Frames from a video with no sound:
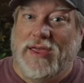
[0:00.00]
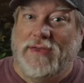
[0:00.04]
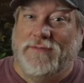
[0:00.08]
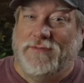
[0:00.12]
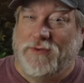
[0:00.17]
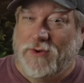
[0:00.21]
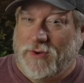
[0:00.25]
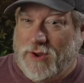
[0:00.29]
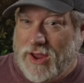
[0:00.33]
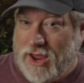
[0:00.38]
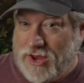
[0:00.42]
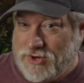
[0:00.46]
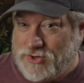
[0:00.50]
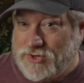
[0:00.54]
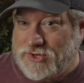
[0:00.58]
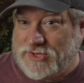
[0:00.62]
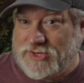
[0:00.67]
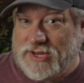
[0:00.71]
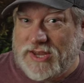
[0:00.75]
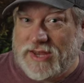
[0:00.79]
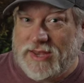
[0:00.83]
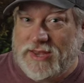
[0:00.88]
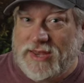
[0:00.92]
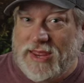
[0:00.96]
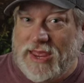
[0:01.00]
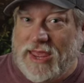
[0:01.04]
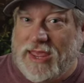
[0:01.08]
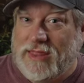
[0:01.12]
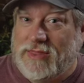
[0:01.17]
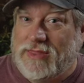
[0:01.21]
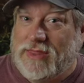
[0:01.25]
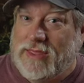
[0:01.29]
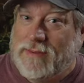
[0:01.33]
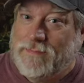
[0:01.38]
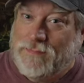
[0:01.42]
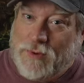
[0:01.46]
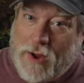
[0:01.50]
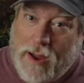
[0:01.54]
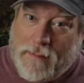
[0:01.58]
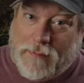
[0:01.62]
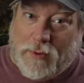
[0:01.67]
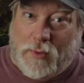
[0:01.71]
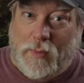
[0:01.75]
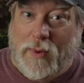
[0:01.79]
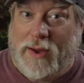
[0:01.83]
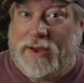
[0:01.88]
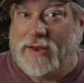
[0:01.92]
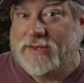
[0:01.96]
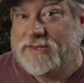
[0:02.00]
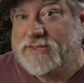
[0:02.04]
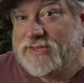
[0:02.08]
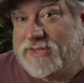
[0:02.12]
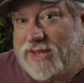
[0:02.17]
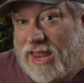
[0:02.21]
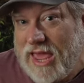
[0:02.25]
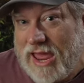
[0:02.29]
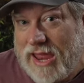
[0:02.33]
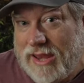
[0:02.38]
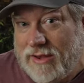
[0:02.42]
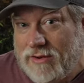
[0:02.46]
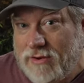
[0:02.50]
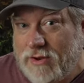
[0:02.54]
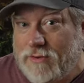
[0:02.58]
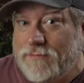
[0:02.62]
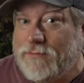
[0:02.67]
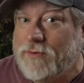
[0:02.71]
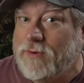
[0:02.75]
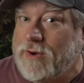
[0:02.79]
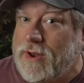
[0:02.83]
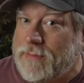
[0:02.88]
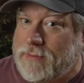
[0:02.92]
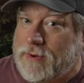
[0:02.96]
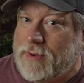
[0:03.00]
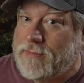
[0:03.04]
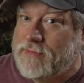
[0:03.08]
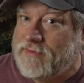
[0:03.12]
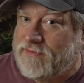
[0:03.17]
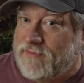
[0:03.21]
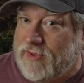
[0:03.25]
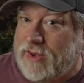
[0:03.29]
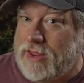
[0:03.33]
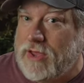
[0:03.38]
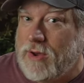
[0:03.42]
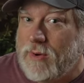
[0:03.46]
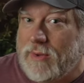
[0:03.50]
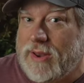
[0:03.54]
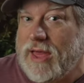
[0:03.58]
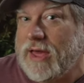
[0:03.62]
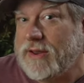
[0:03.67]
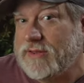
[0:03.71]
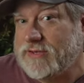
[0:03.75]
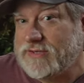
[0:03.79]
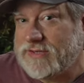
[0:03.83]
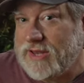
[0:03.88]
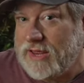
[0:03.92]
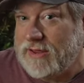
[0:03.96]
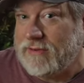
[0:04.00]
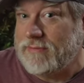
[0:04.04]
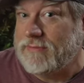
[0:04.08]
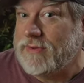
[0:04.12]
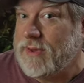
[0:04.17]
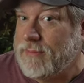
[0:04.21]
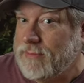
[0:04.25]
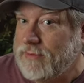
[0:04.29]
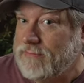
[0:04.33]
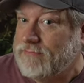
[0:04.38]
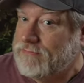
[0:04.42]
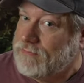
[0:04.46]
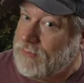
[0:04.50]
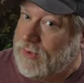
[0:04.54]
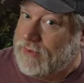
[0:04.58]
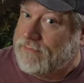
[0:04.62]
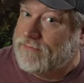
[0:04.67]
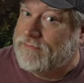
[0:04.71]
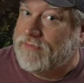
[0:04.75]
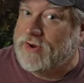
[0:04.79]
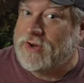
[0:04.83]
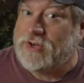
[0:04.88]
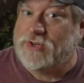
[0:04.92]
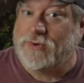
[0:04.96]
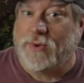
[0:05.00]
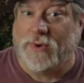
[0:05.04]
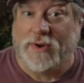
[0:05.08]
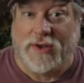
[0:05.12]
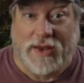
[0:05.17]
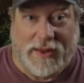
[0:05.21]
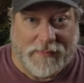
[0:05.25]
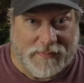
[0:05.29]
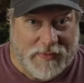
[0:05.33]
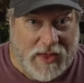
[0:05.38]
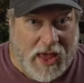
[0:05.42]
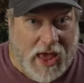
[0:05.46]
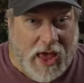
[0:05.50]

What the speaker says: if you're interested in the proper way to Slate, look for an upcoming video on how to Slate coming, well, very shortly.